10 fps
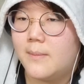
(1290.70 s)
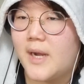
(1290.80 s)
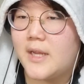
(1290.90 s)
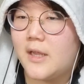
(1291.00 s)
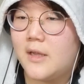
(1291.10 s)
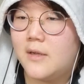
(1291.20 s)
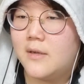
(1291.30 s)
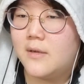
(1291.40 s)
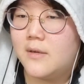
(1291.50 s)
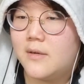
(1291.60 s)
Mikey.
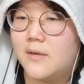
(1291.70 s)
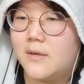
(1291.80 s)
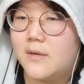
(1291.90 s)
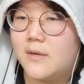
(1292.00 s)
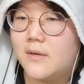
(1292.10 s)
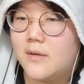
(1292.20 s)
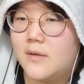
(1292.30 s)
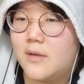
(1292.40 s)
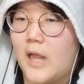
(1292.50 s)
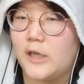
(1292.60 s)

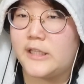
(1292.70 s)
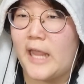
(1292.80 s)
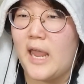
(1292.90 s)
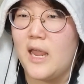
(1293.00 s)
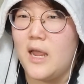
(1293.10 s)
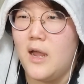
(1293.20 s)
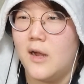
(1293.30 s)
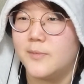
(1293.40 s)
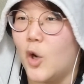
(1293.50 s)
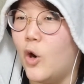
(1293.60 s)
Uh, damn!